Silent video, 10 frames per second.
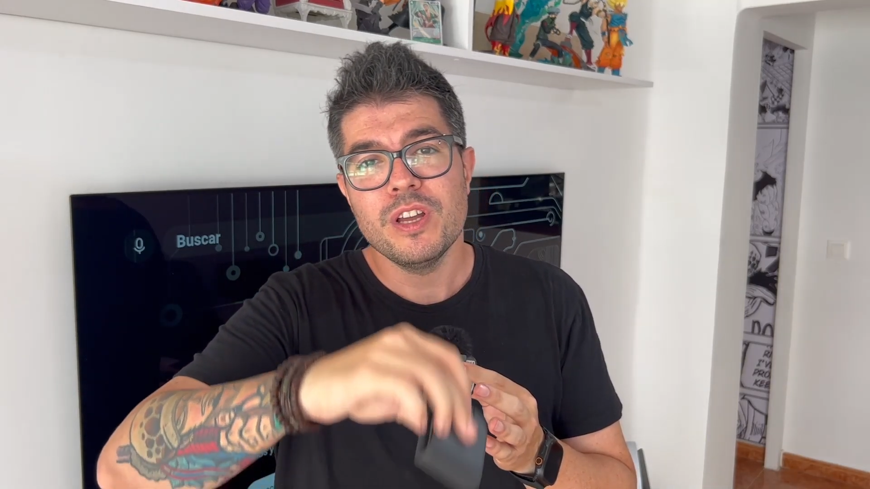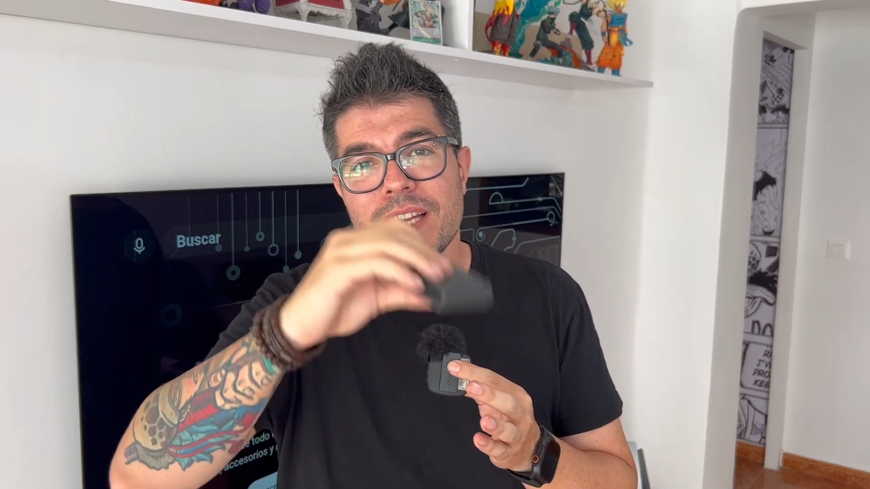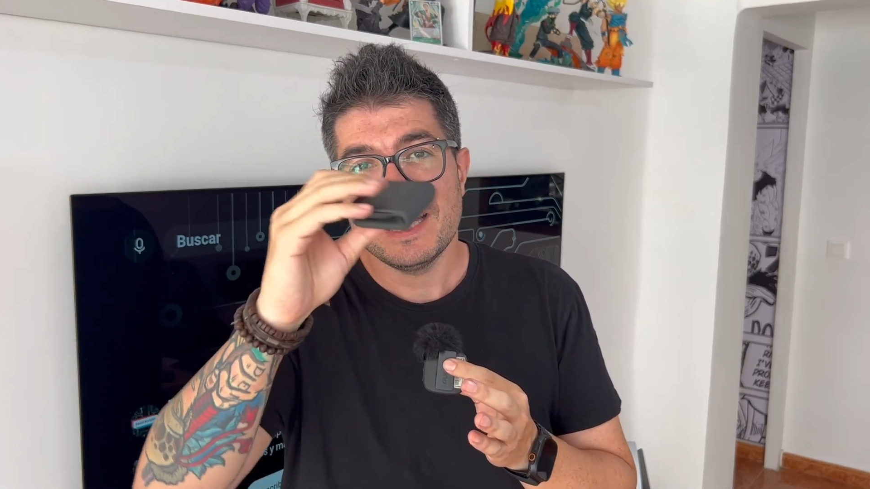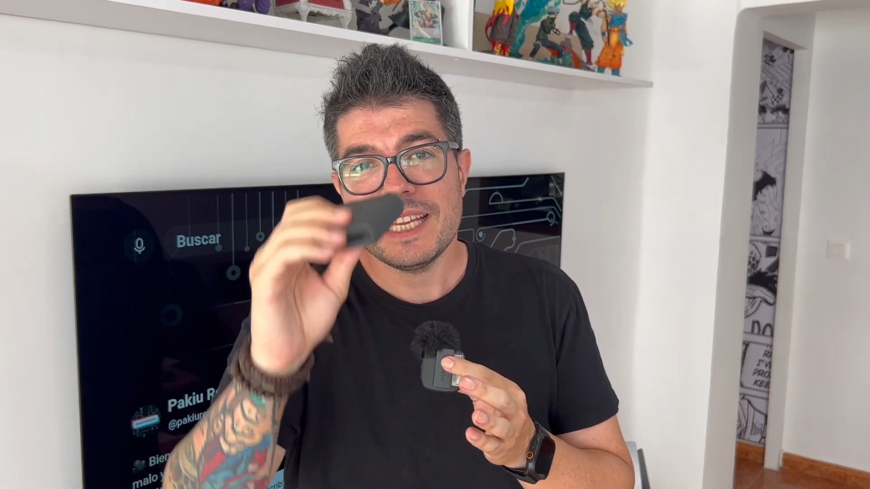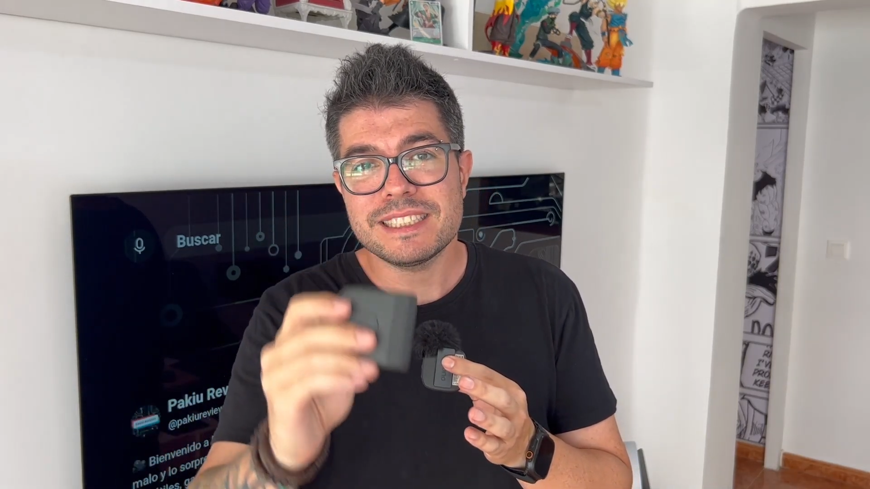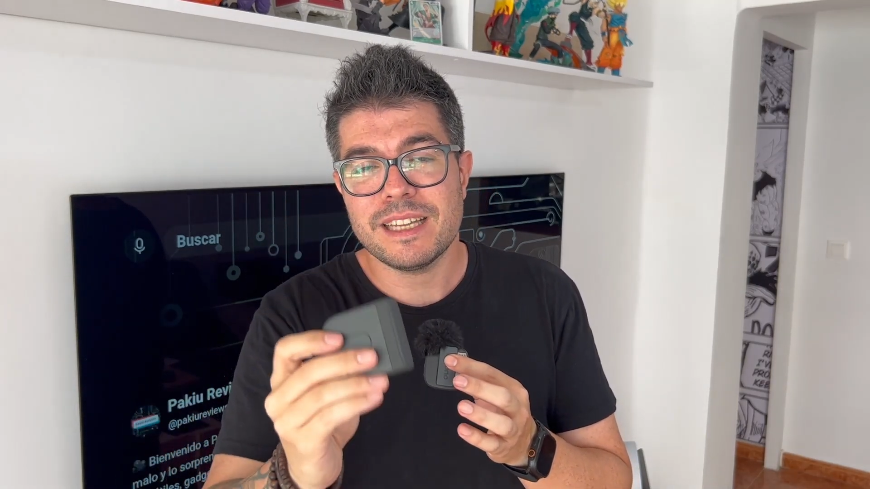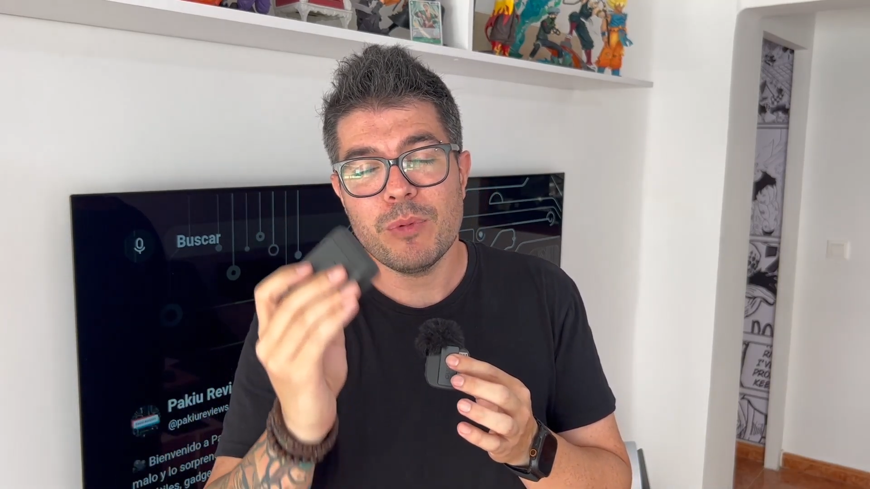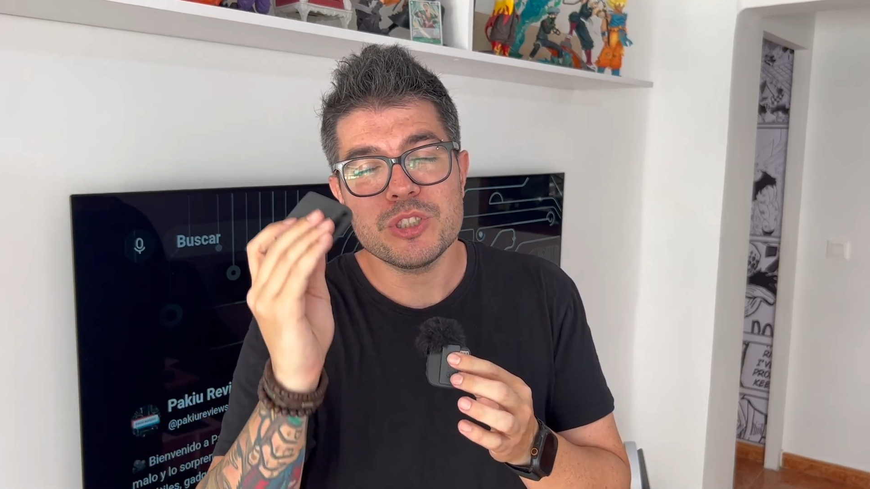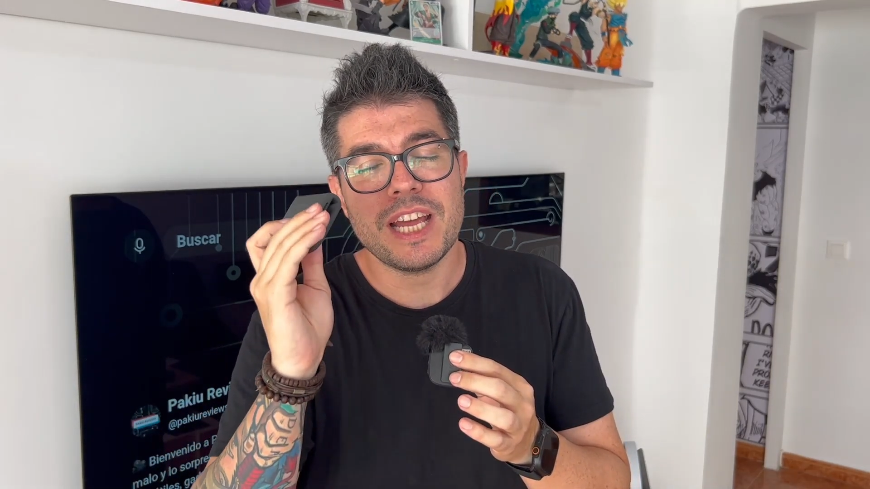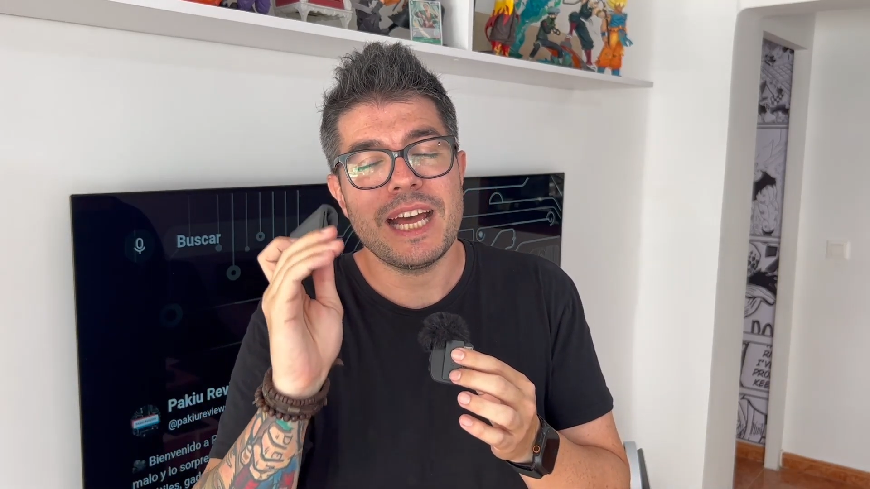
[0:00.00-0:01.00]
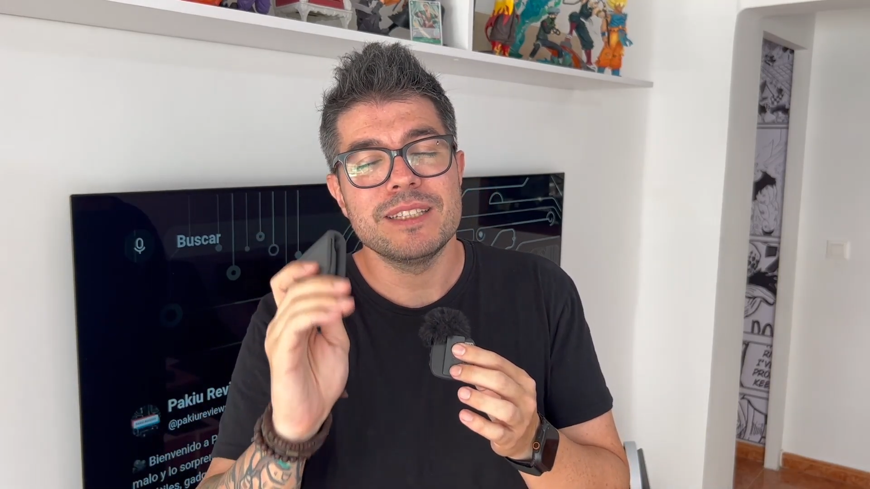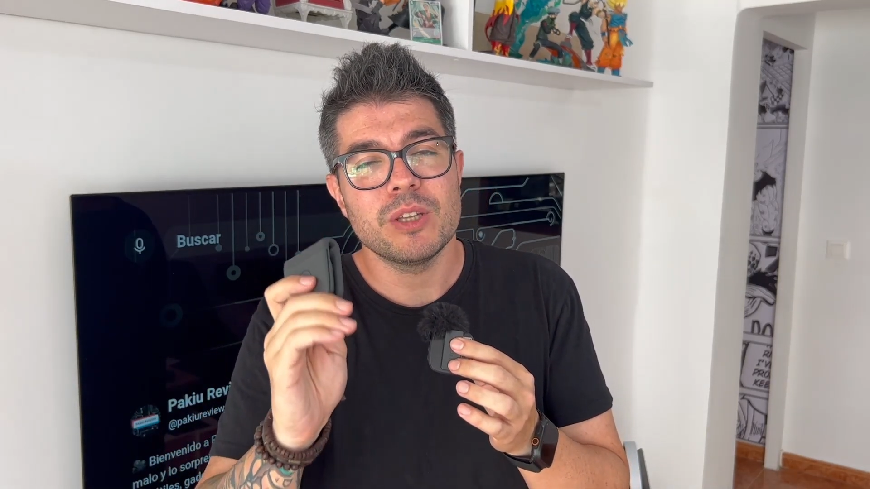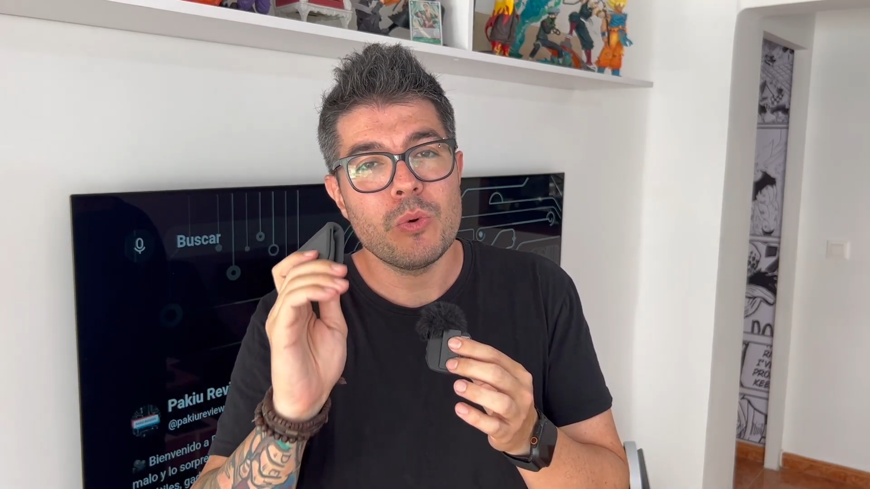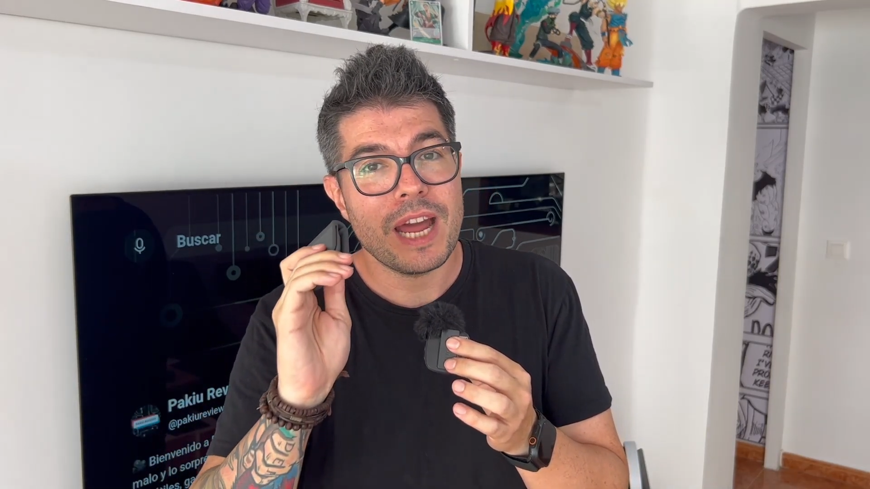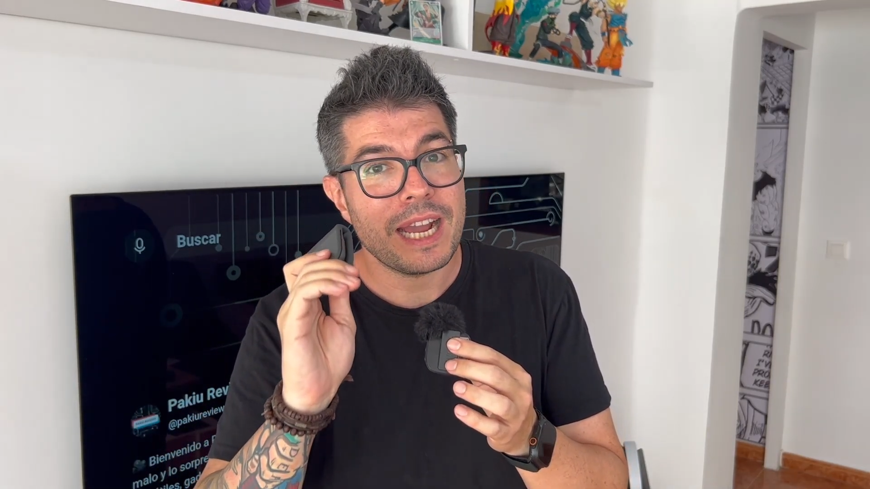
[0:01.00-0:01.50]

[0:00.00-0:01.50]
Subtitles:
this is a great and highly